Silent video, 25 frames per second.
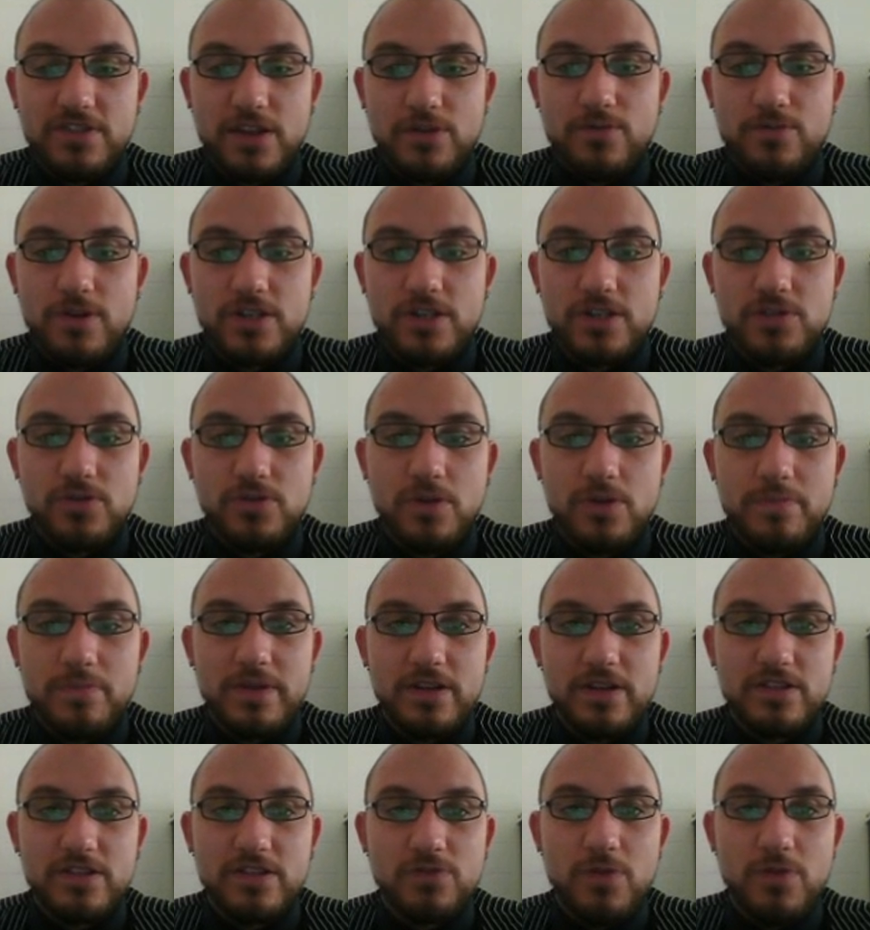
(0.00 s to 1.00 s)
They work to
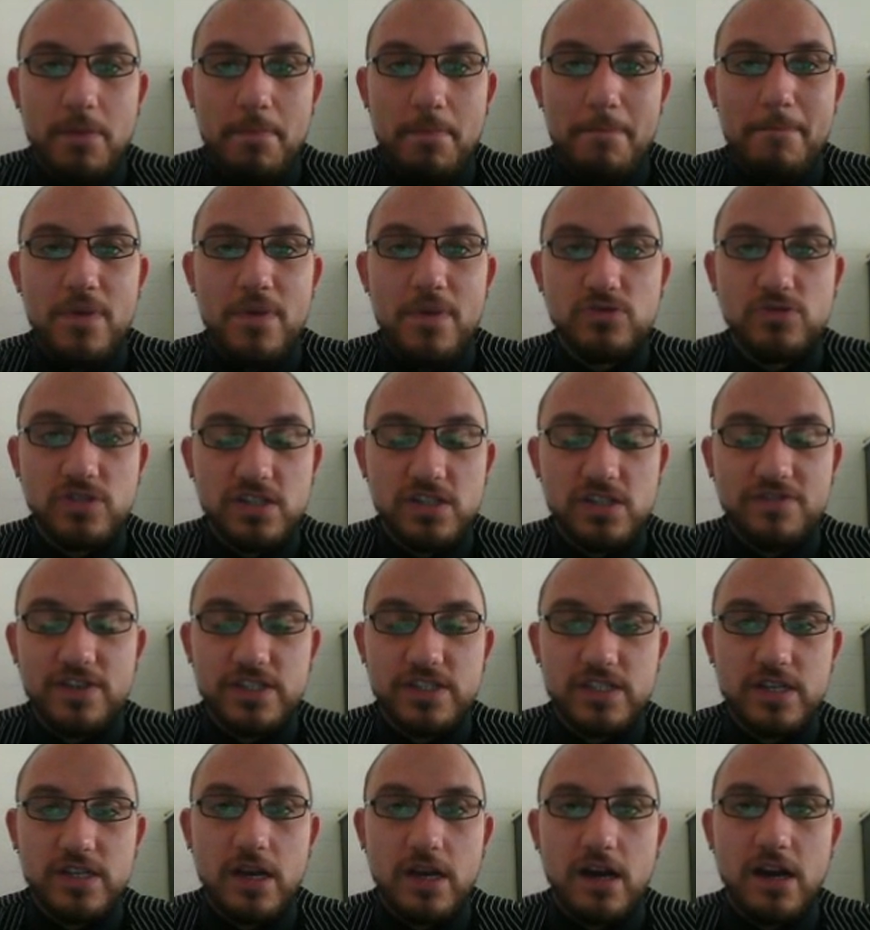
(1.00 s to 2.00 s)
appeal to what most of
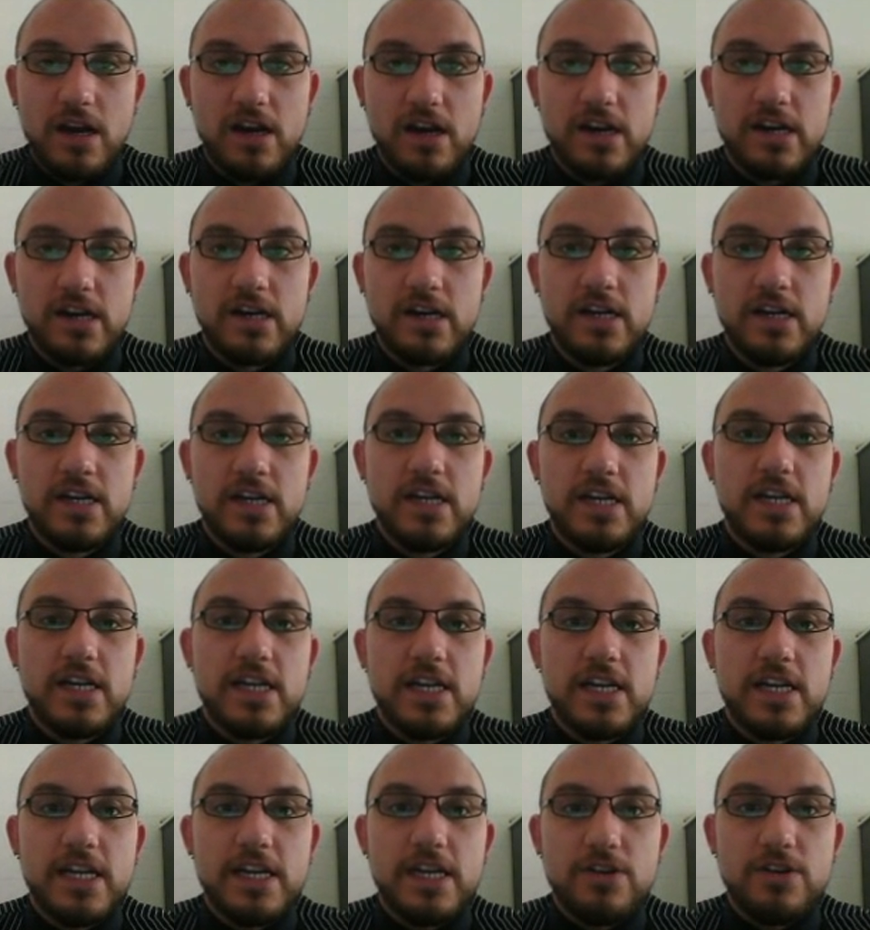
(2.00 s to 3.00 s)
us are
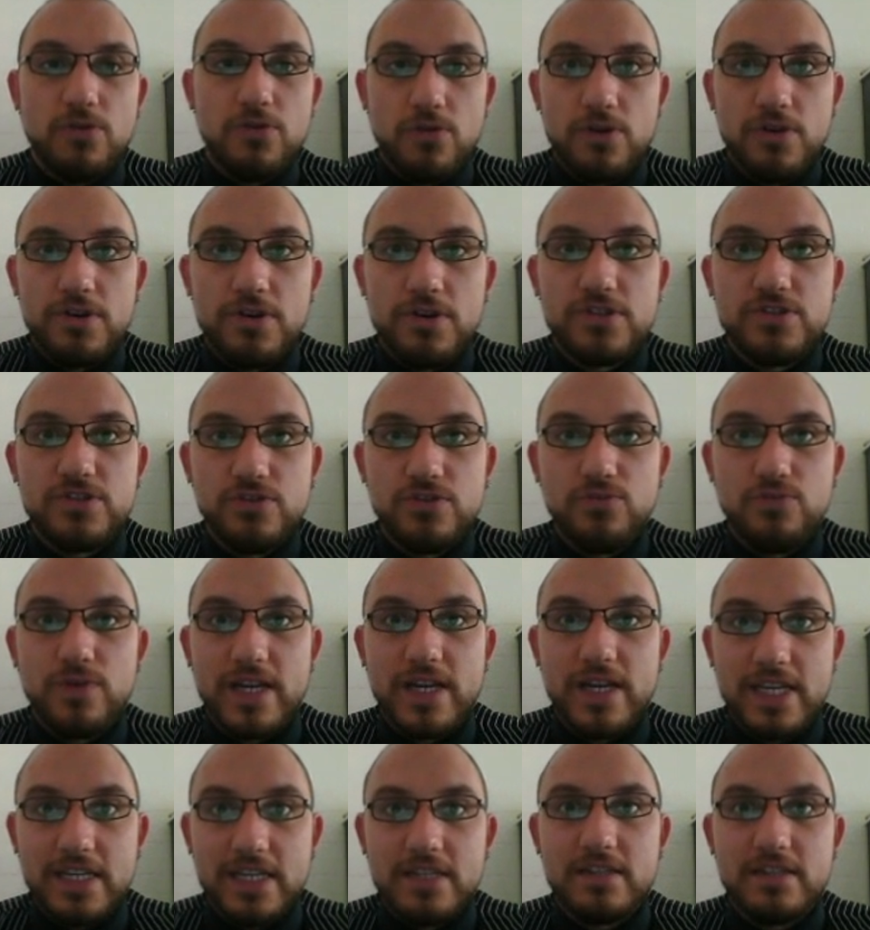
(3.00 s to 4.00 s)
in order to
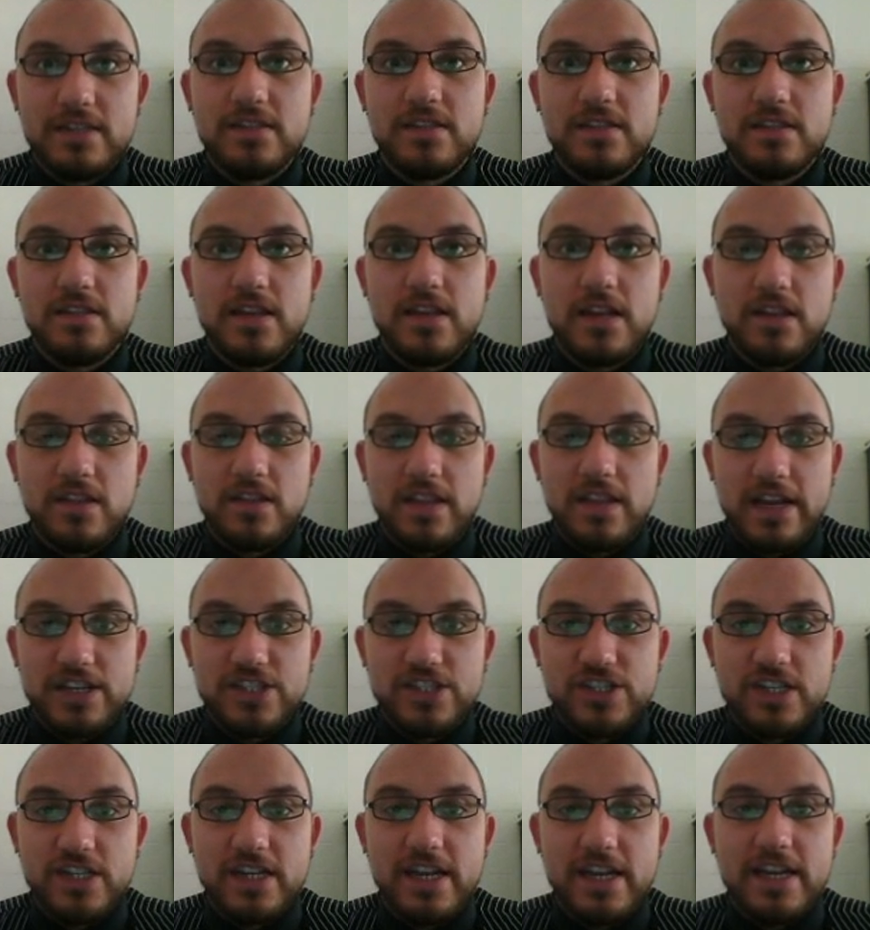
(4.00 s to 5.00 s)
win an
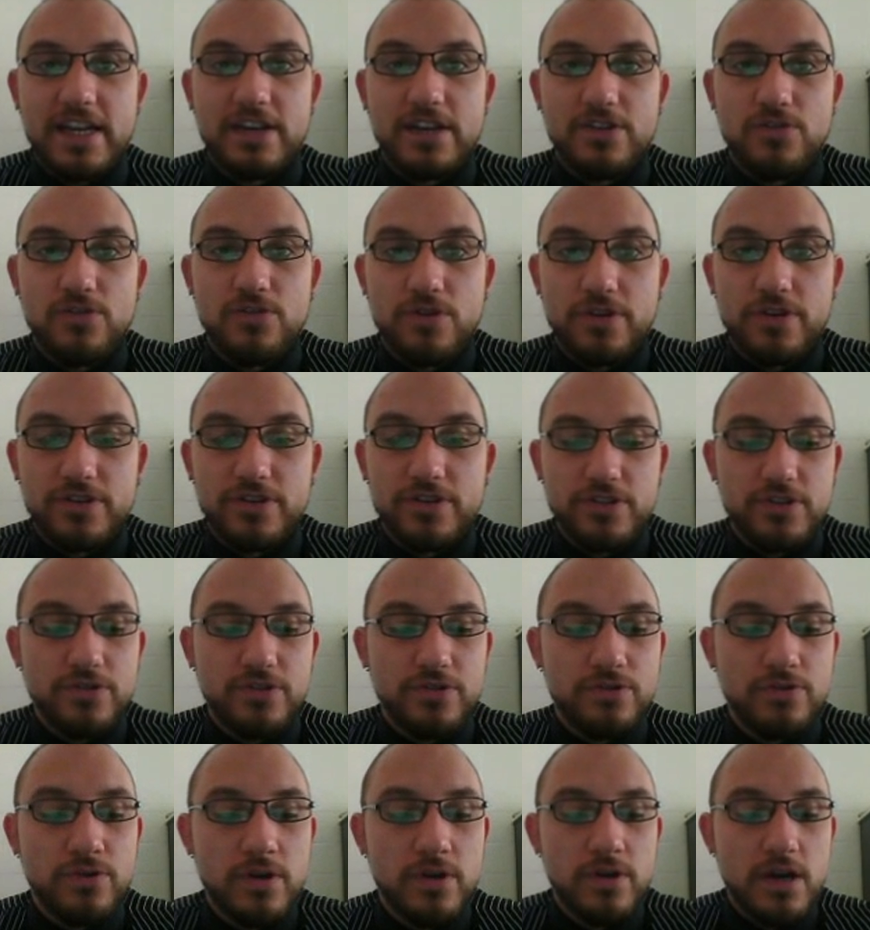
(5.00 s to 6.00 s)
election and in order
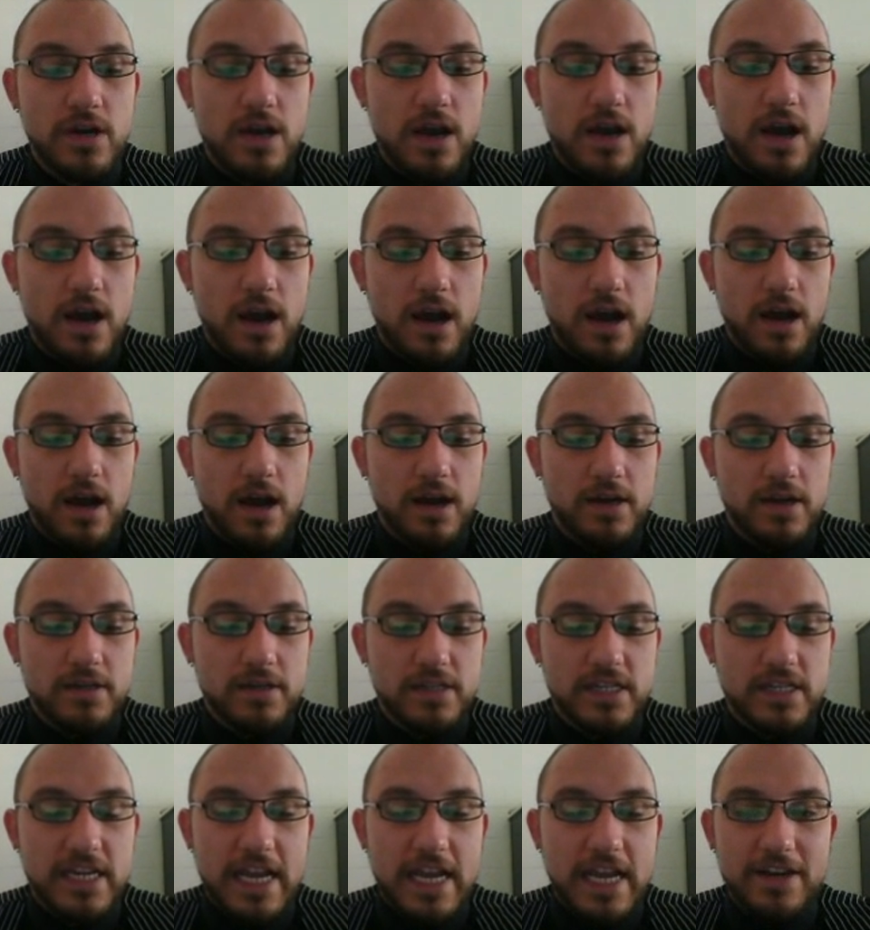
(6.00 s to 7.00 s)
to
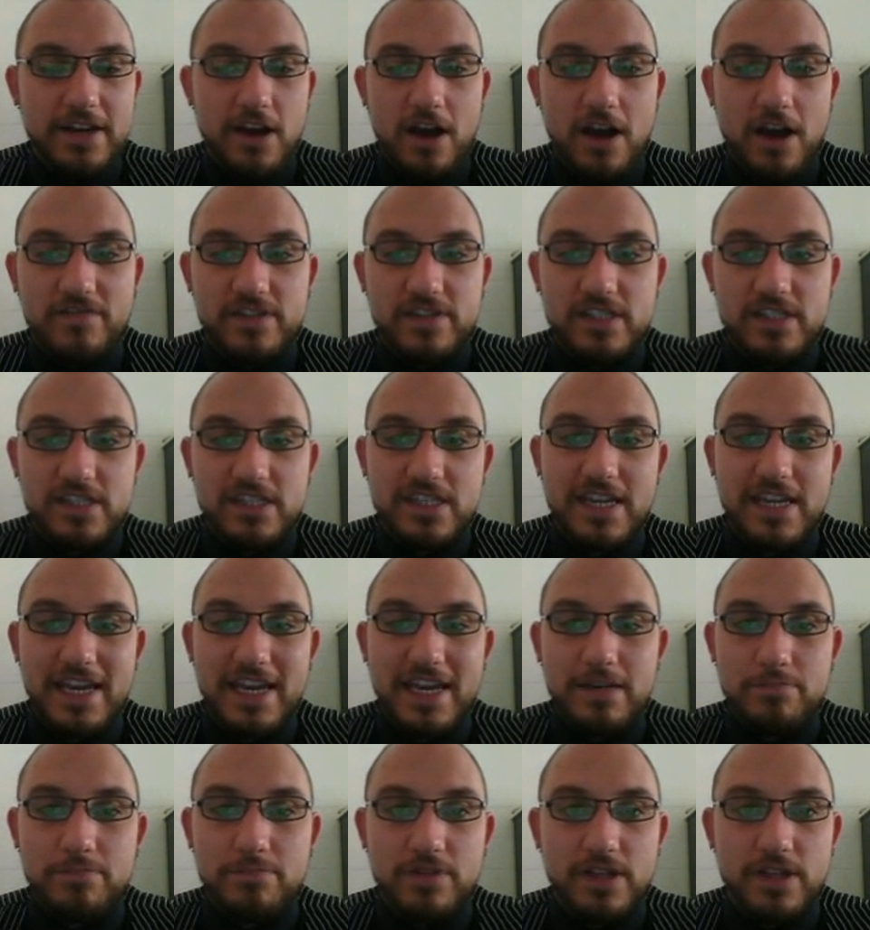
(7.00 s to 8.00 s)
gain office and
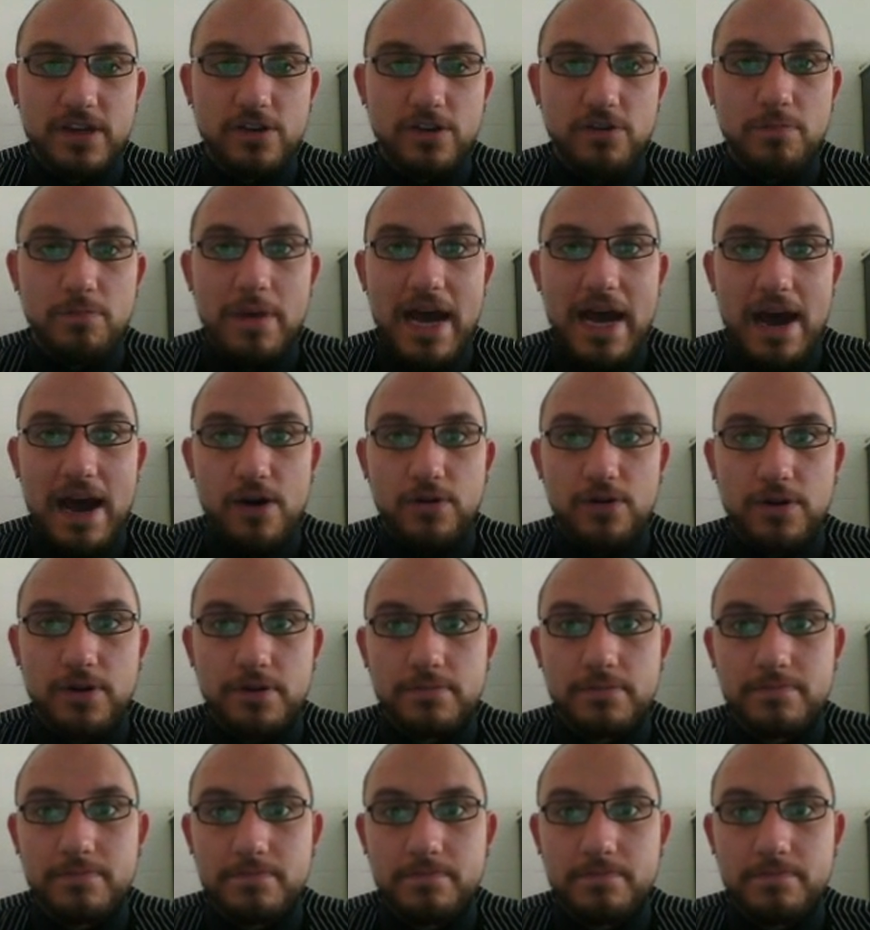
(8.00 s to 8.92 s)
gain political power.